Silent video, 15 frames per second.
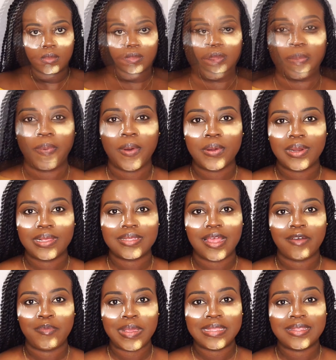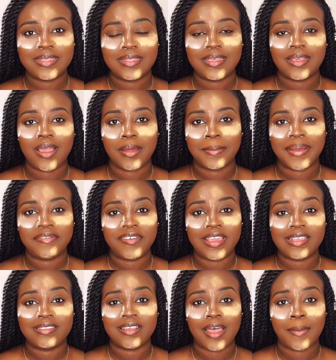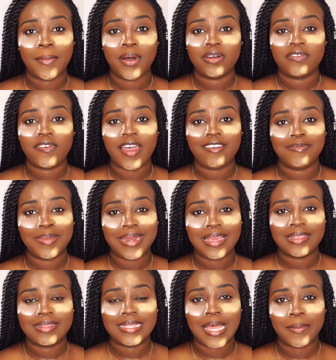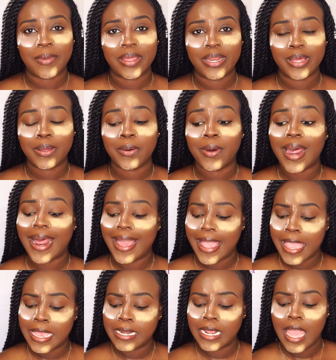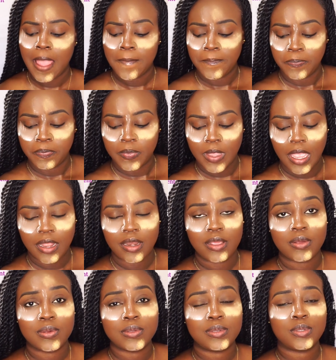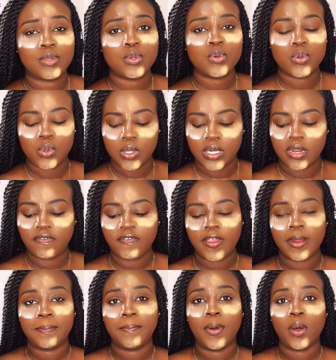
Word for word: The powders have been sitting on my face for about 5 minutes. I'm going to go ahead and use two different